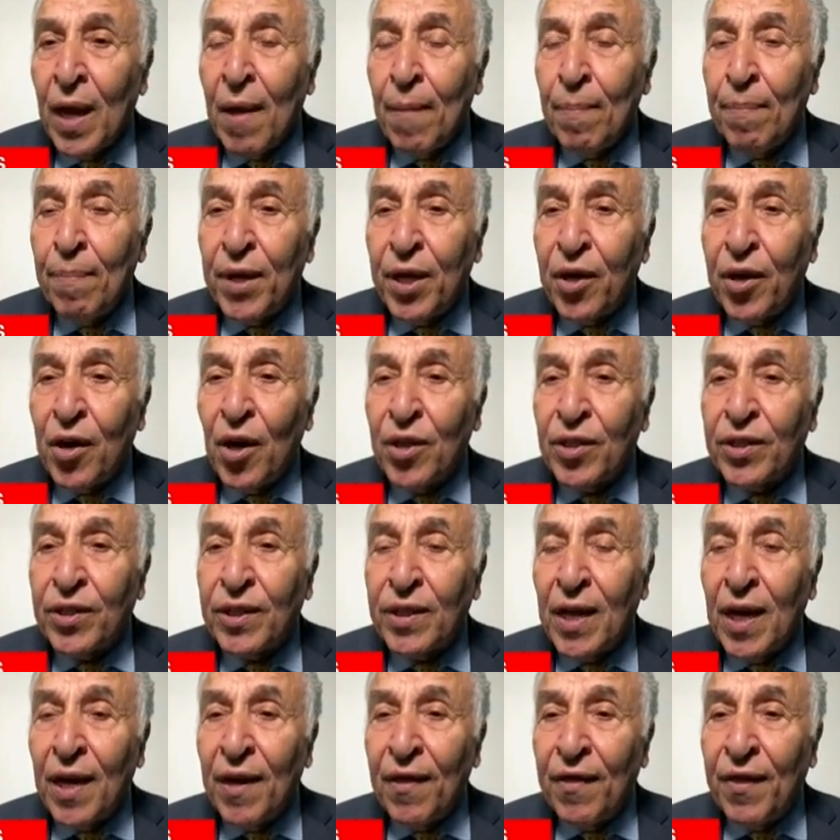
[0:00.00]
because
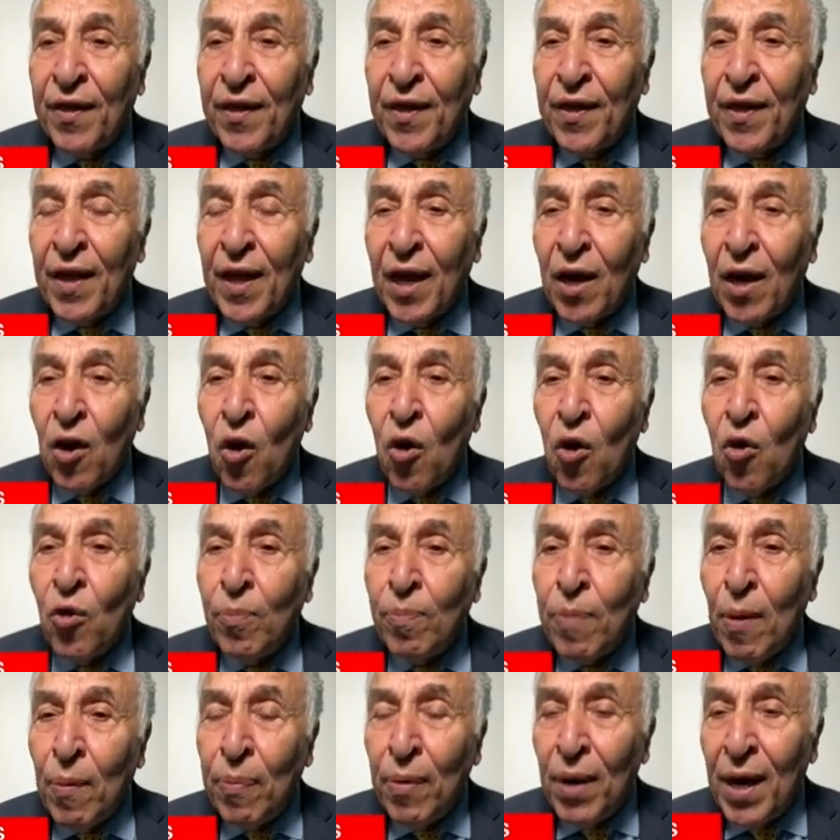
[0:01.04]
their own
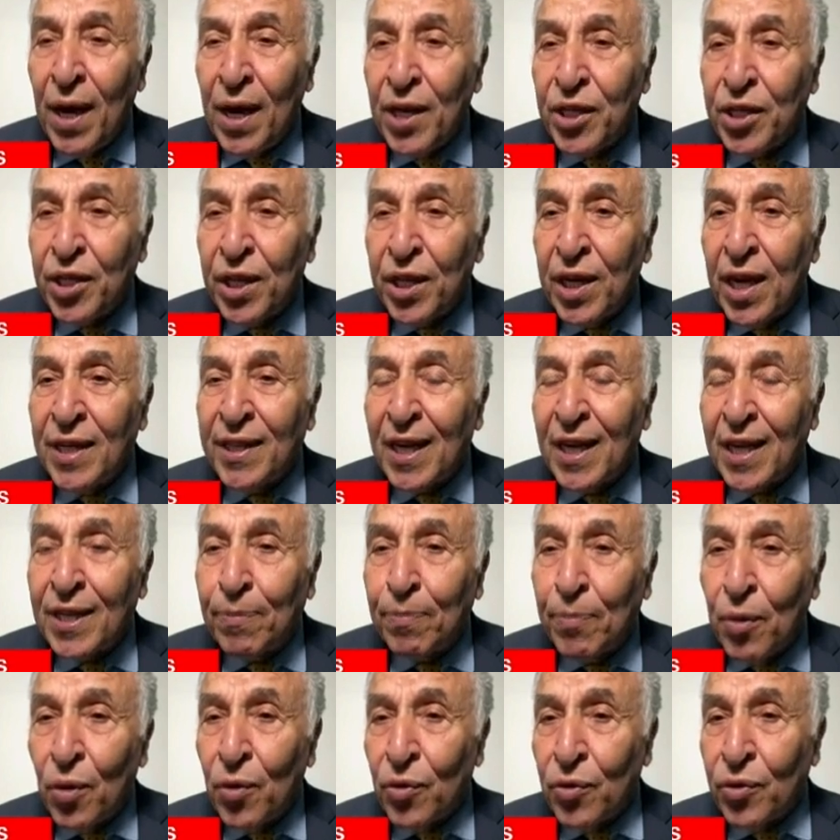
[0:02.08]
population is
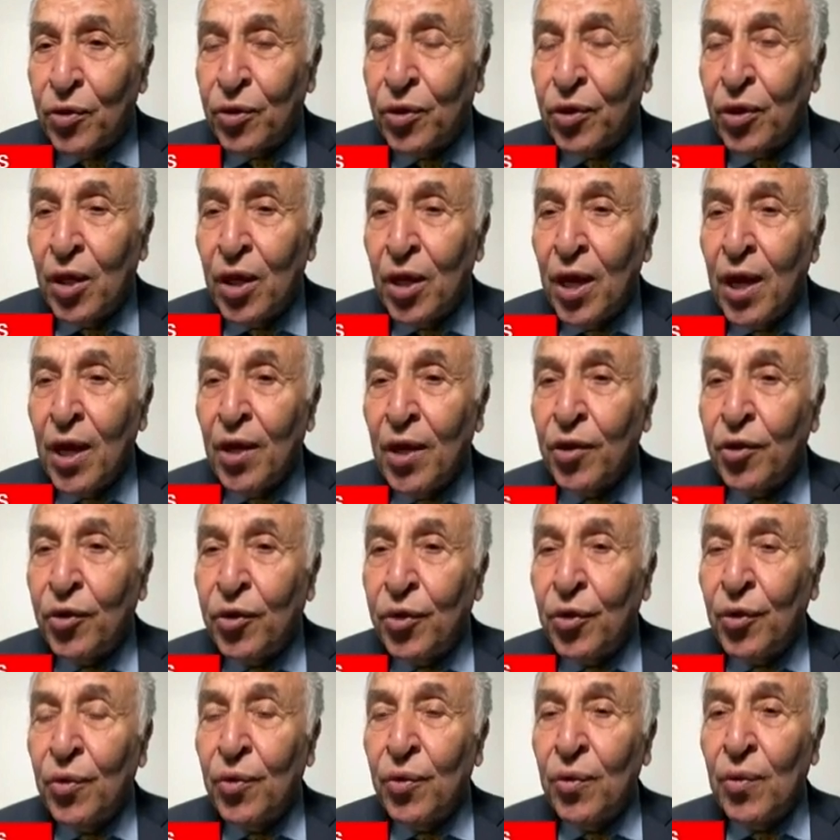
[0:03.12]
exposed
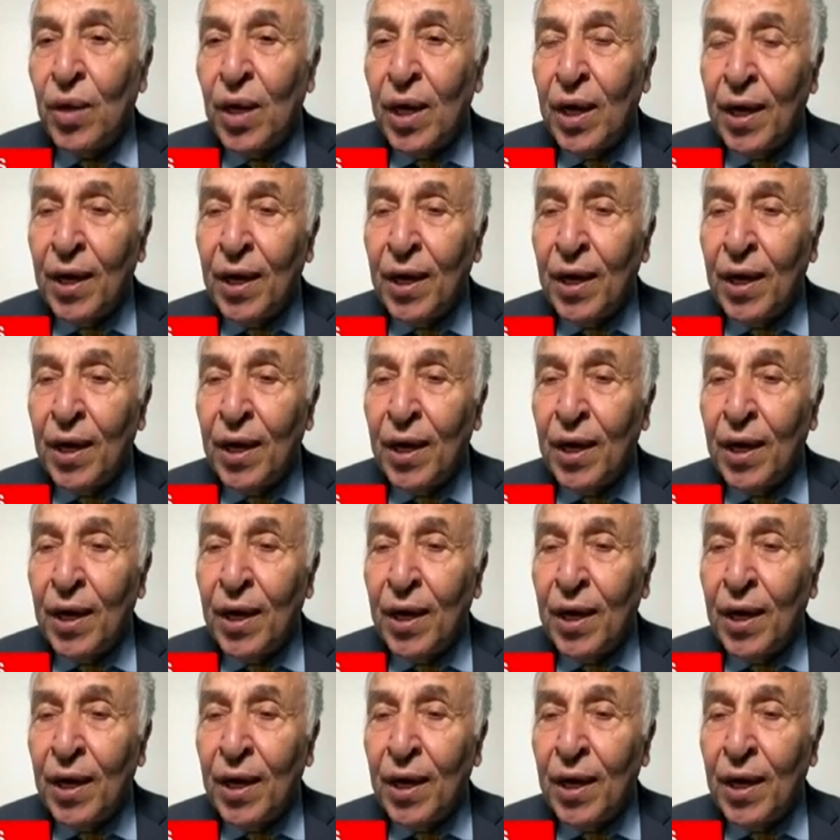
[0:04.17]
to